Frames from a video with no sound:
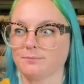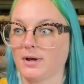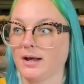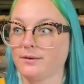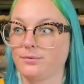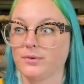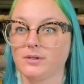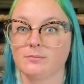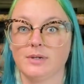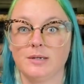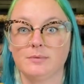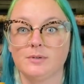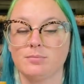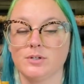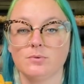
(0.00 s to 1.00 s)
I think
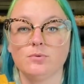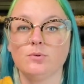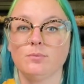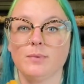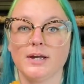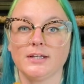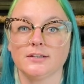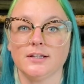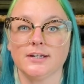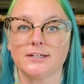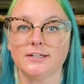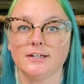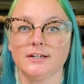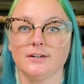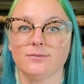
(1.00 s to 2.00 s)
maybe people might like
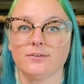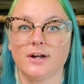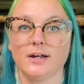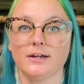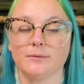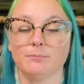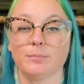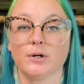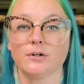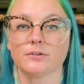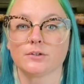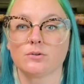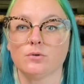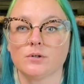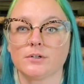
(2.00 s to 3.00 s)
it if I burnt the
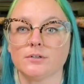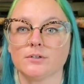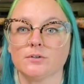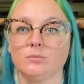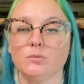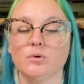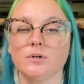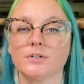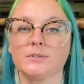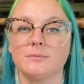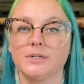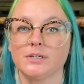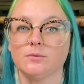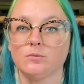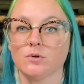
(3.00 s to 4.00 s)
cork a little more to
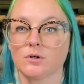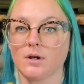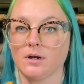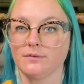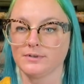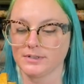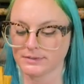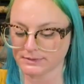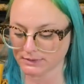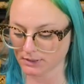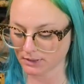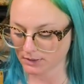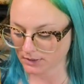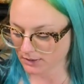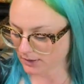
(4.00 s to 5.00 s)
make it more obvious.
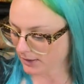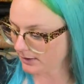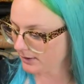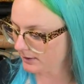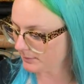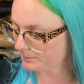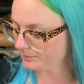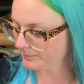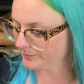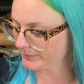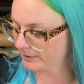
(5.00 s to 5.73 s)
Um,